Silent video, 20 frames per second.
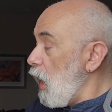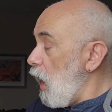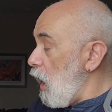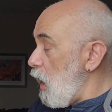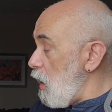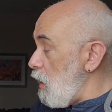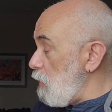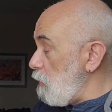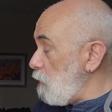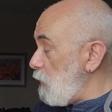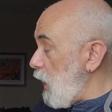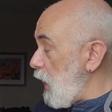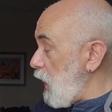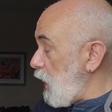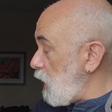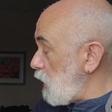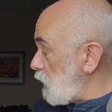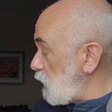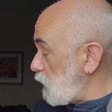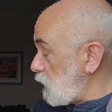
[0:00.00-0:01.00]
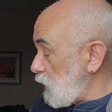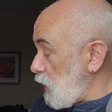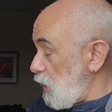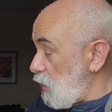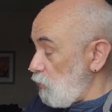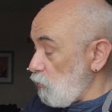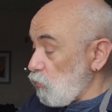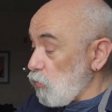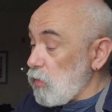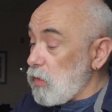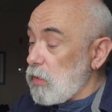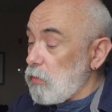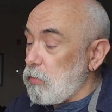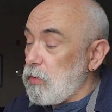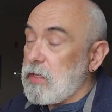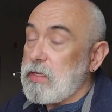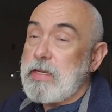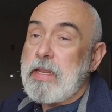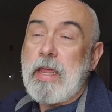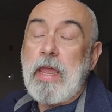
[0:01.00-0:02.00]
and really,
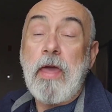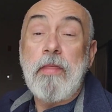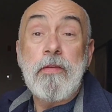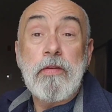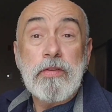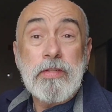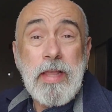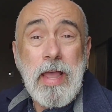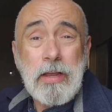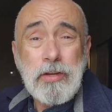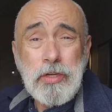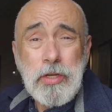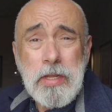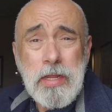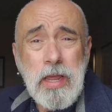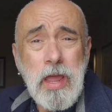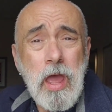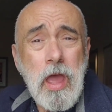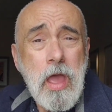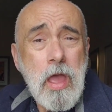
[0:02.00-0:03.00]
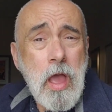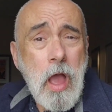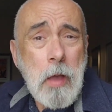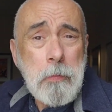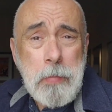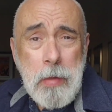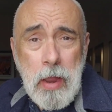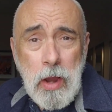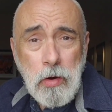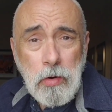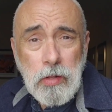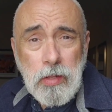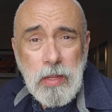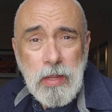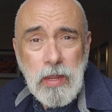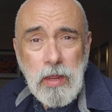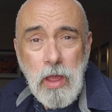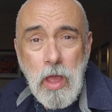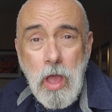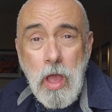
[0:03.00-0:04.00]
really neat. And there's actually
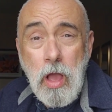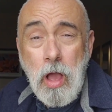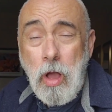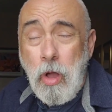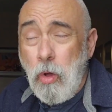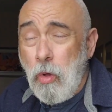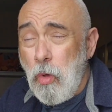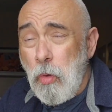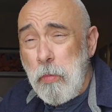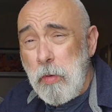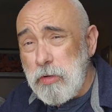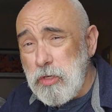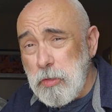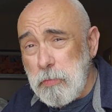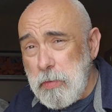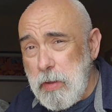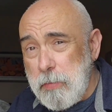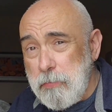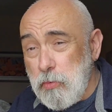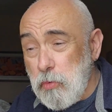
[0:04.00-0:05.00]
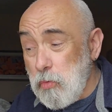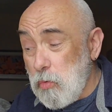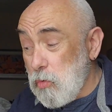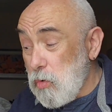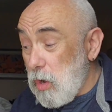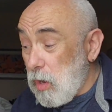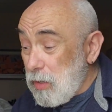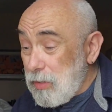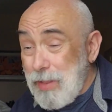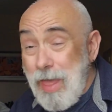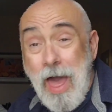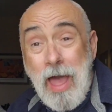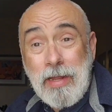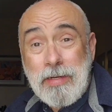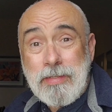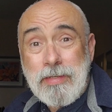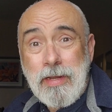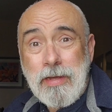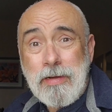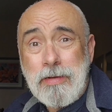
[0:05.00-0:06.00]
apparently a whole bunch of people who
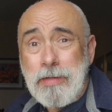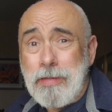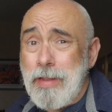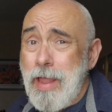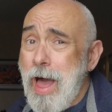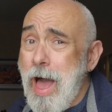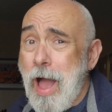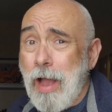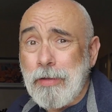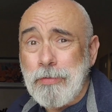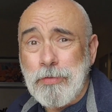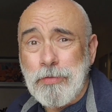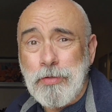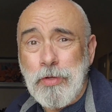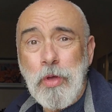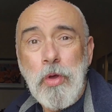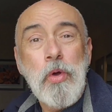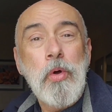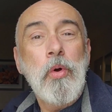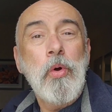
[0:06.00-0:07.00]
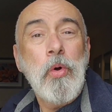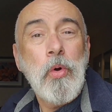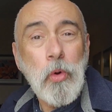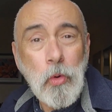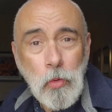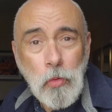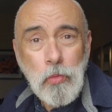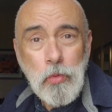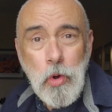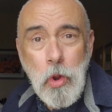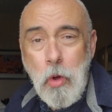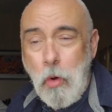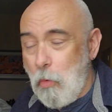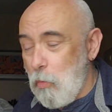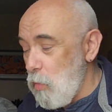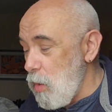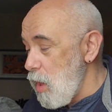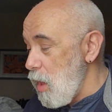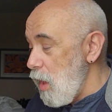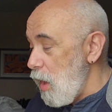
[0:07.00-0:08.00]
collect clocks. Who
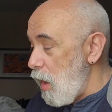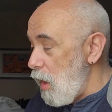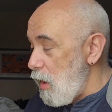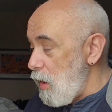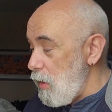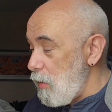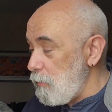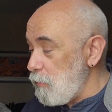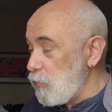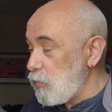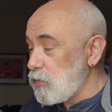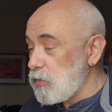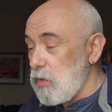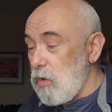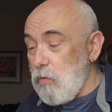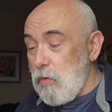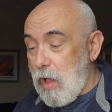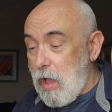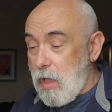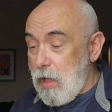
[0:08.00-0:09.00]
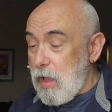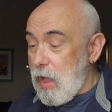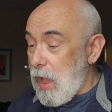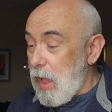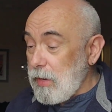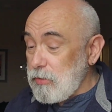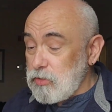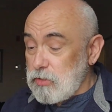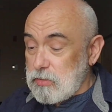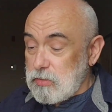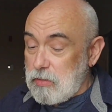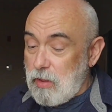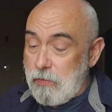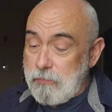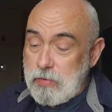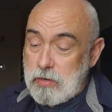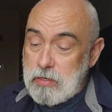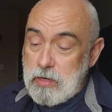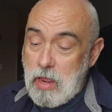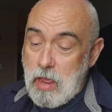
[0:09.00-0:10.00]
knew? So I just
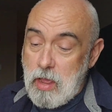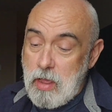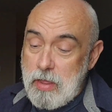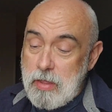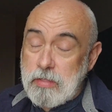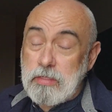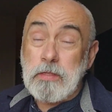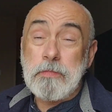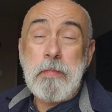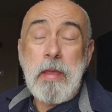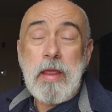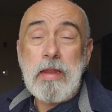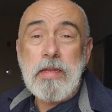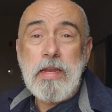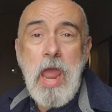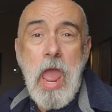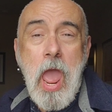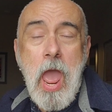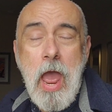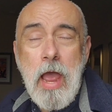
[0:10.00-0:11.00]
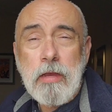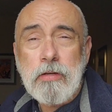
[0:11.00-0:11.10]
love it. It's made in